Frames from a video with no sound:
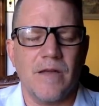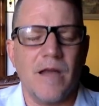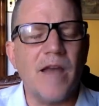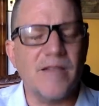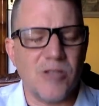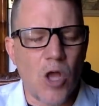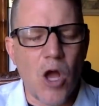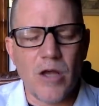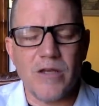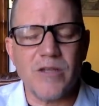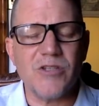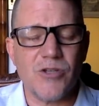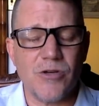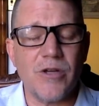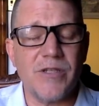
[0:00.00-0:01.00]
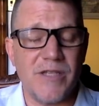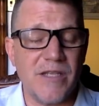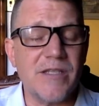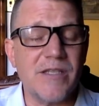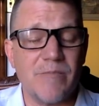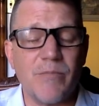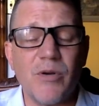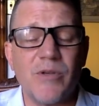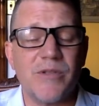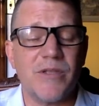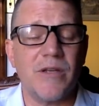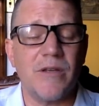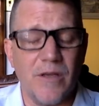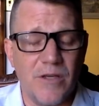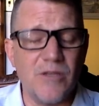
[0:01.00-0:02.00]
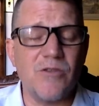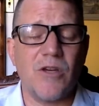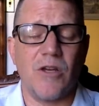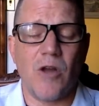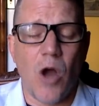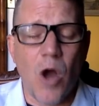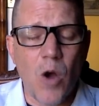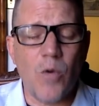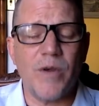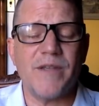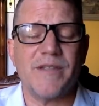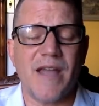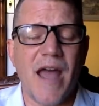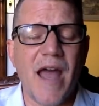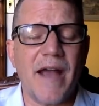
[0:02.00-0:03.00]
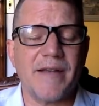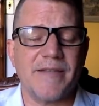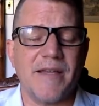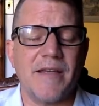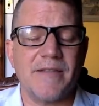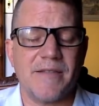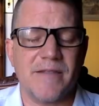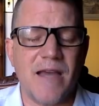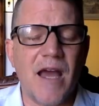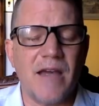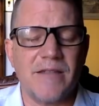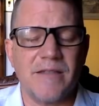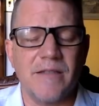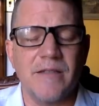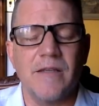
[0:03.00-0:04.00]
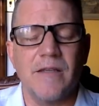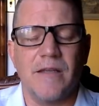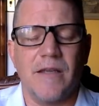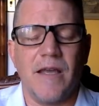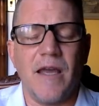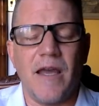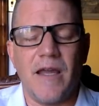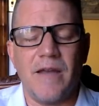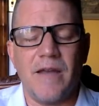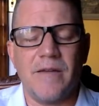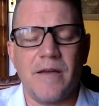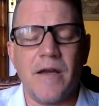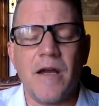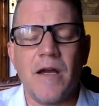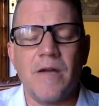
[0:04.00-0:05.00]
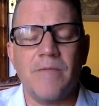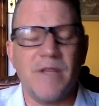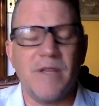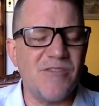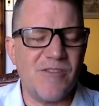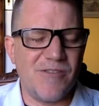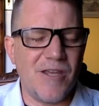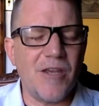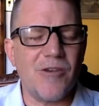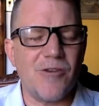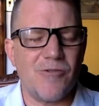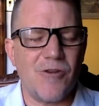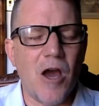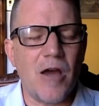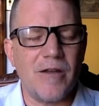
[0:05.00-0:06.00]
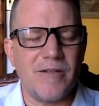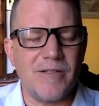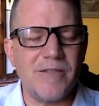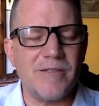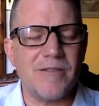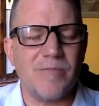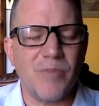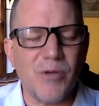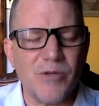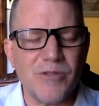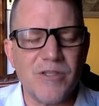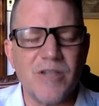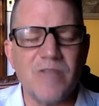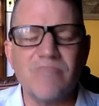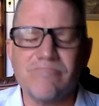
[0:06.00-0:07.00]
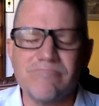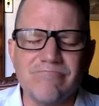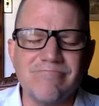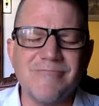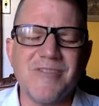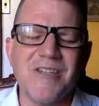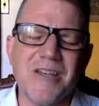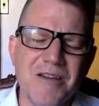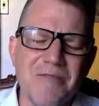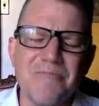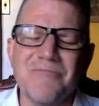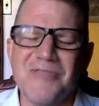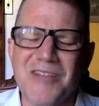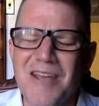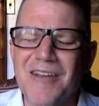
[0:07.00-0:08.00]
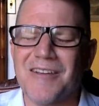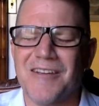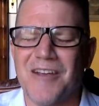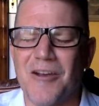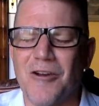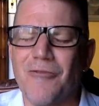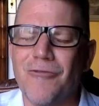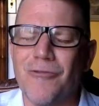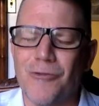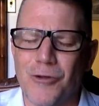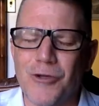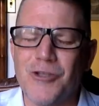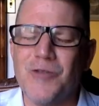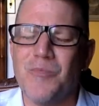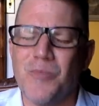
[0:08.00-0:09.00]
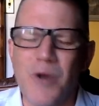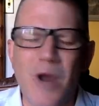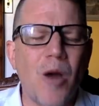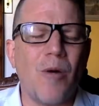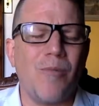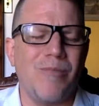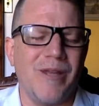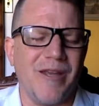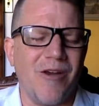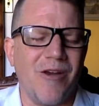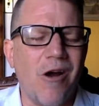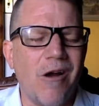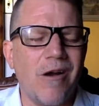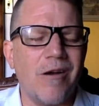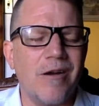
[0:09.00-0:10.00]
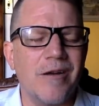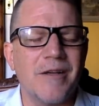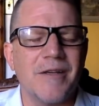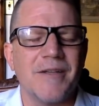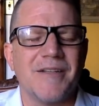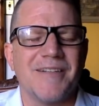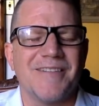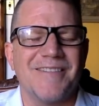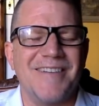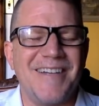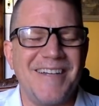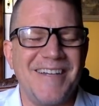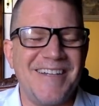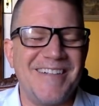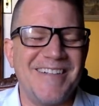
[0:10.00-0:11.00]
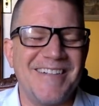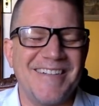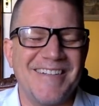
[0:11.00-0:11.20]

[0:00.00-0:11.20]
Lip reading: As long as you're a decent person, you can always access that. And if you think you're not a decent person, take a careful look. You probably are, right?